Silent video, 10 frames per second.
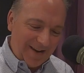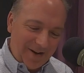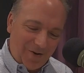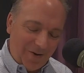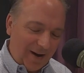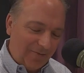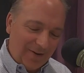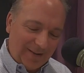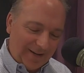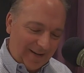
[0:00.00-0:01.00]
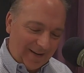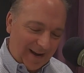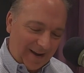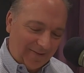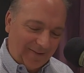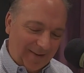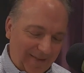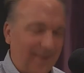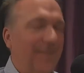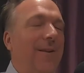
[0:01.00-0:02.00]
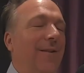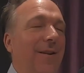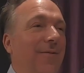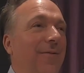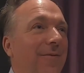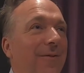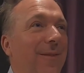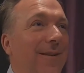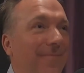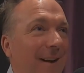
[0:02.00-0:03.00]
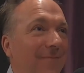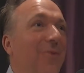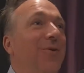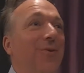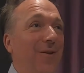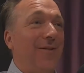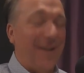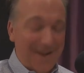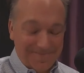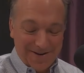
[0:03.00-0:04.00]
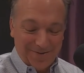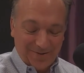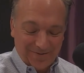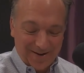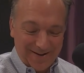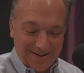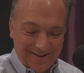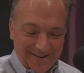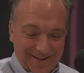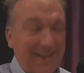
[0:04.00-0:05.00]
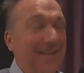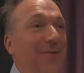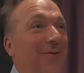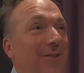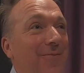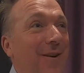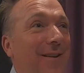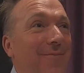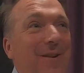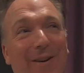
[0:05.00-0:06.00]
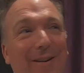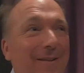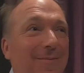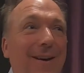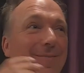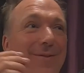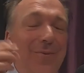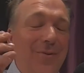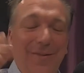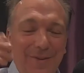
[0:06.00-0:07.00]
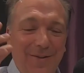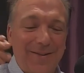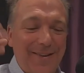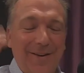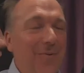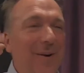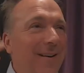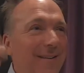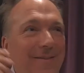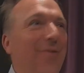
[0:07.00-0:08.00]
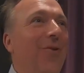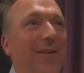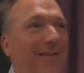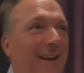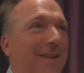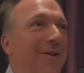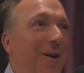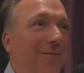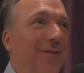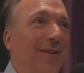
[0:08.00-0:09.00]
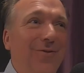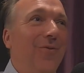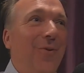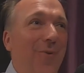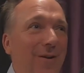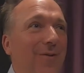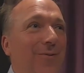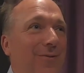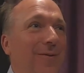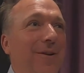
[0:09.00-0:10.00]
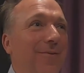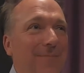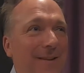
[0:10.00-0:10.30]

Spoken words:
I really have to say this has been a lot of fun for me. I've known you a long time. It's funny, you get to know someone and we talk sometimes, the quick 30-second conversation over the water cooler about